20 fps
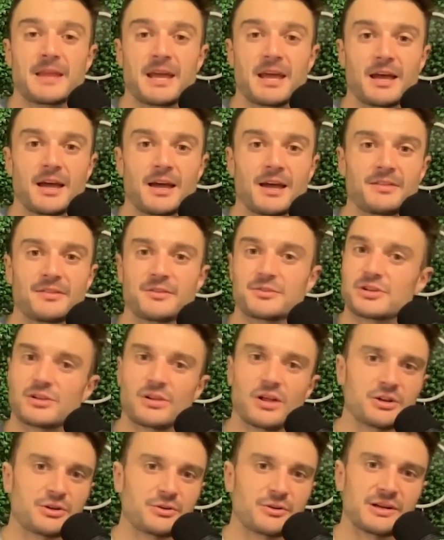and there's a
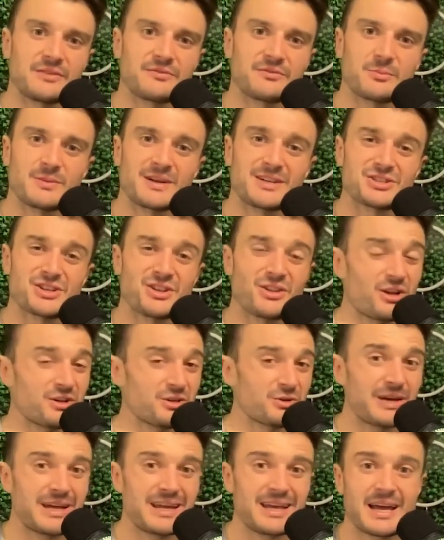lot of great information, a lot
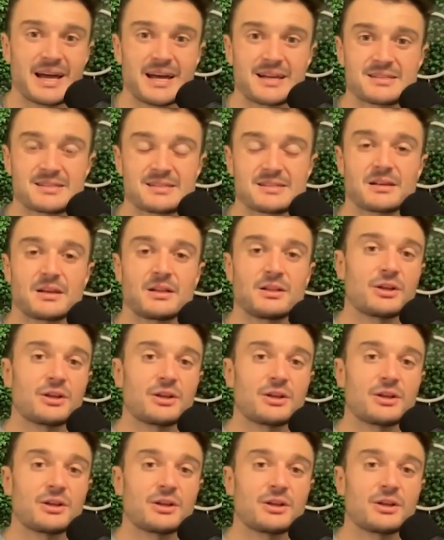of great guests,